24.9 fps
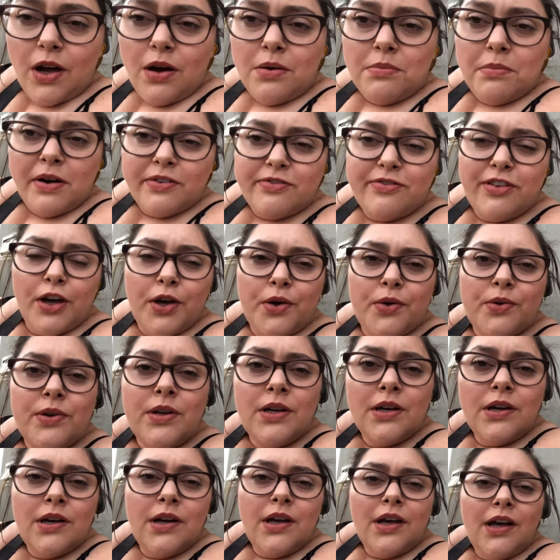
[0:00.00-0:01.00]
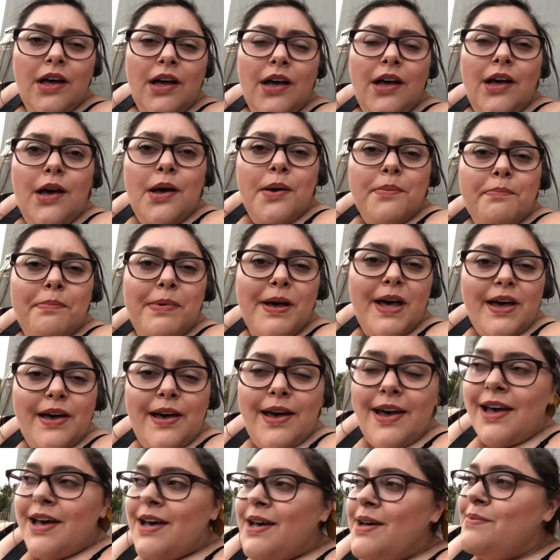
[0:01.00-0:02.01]
my phone. But
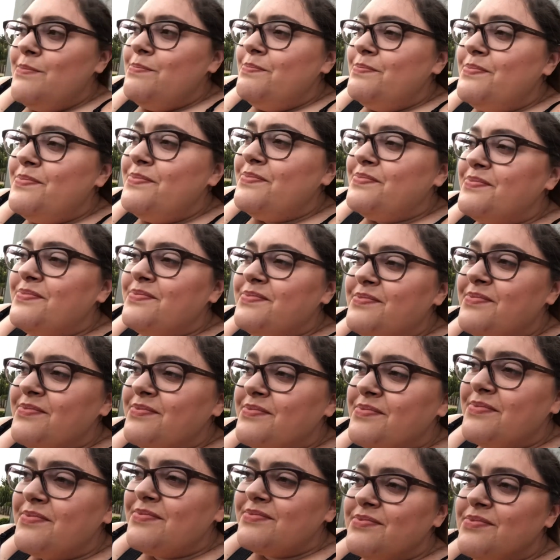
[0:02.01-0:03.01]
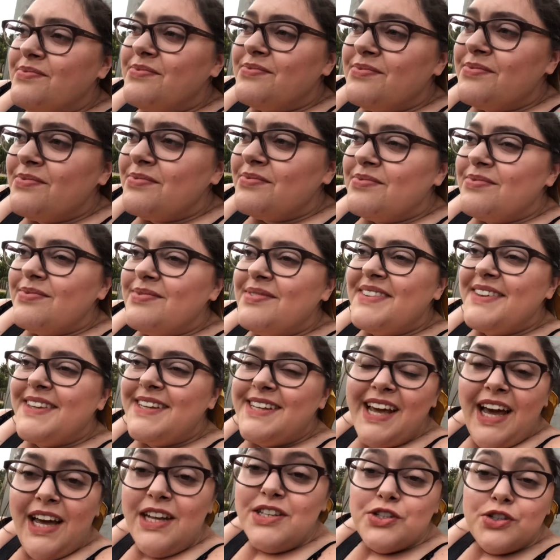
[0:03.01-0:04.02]

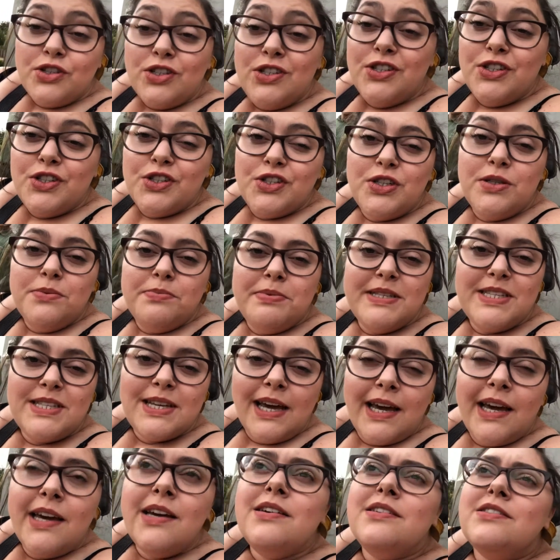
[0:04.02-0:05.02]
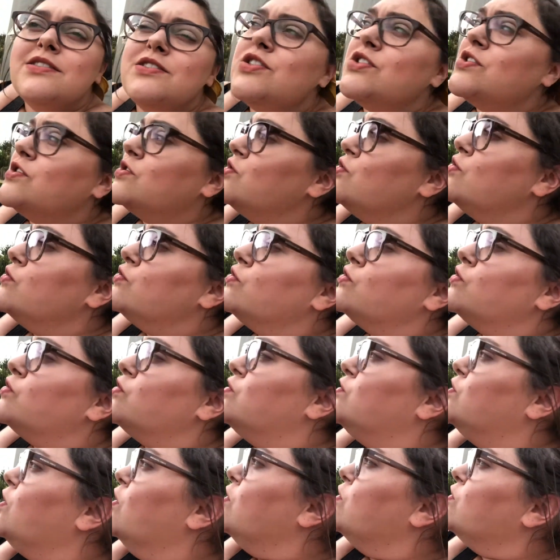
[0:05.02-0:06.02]
yeah, it doesn't look too busy. The
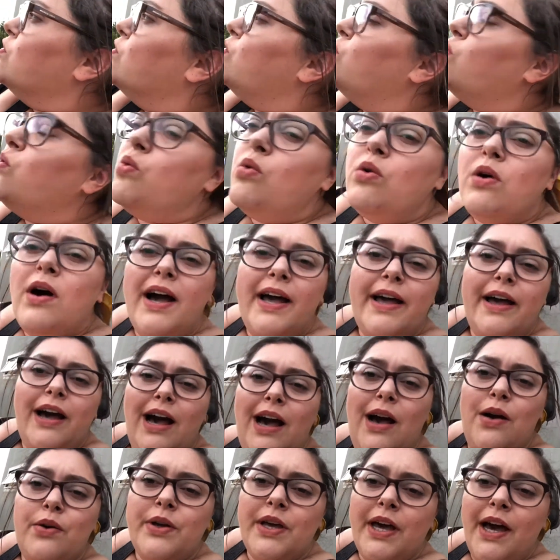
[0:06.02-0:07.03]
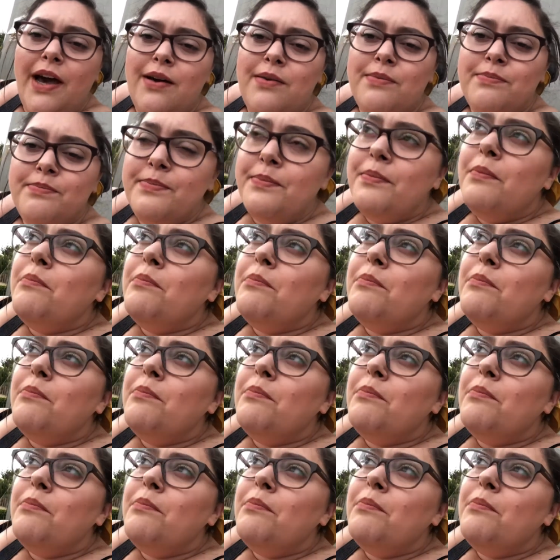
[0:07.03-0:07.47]
sun's not quite out yet,